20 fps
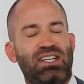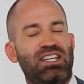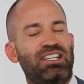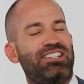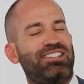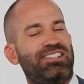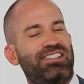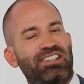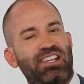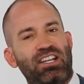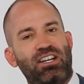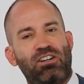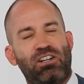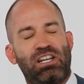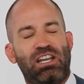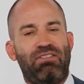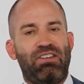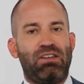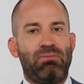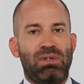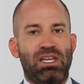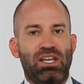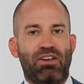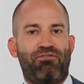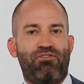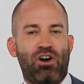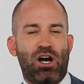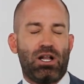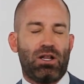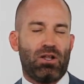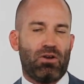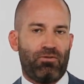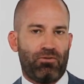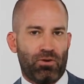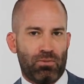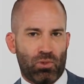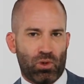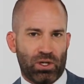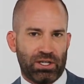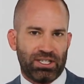Consider giving me a follow
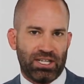for more